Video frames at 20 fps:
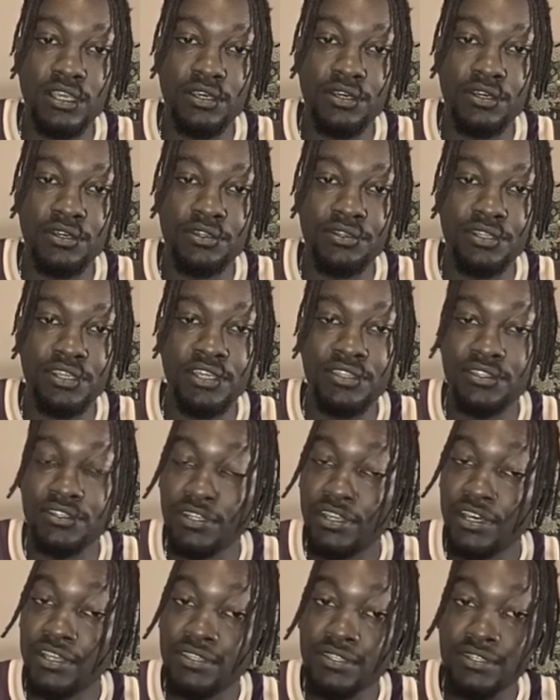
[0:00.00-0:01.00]
Uh,
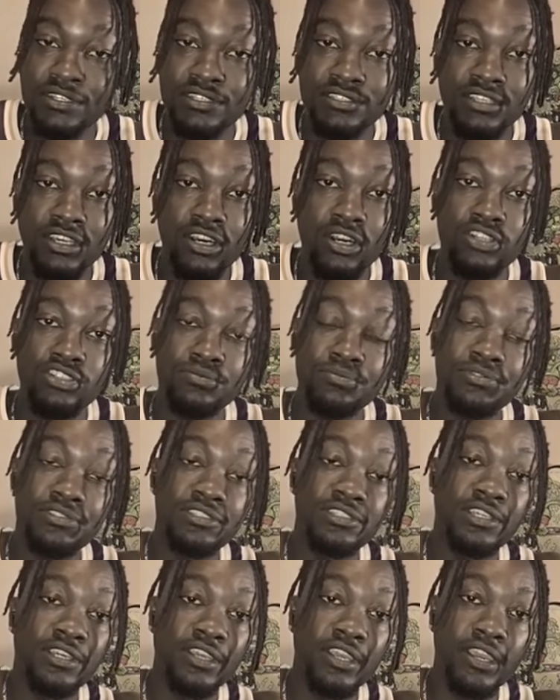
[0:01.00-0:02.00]
nothing, nothing is a hundred
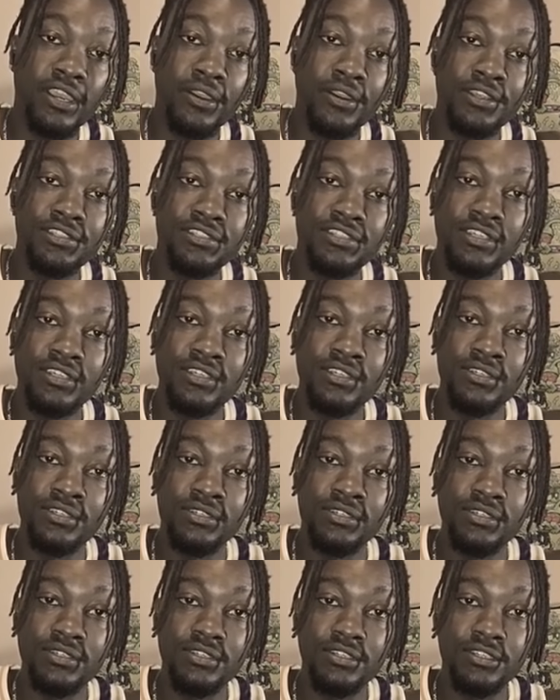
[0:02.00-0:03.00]
percent
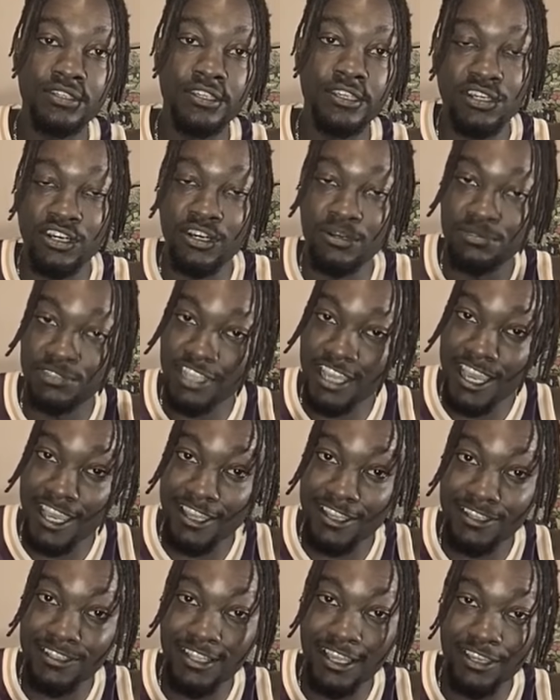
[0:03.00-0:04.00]
guaranteed. The
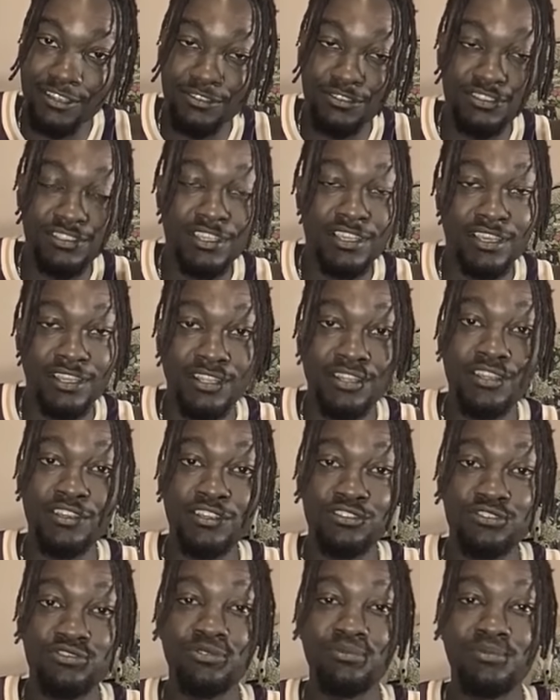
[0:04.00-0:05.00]
upside, like you said, it
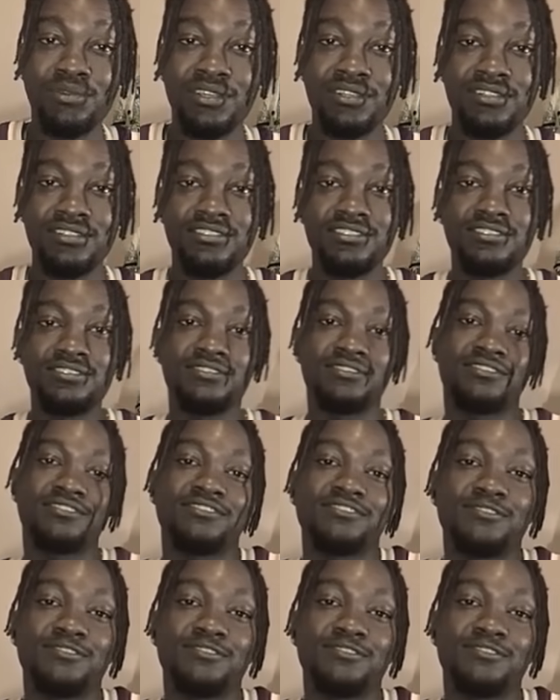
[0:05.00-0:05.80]
is tremendous.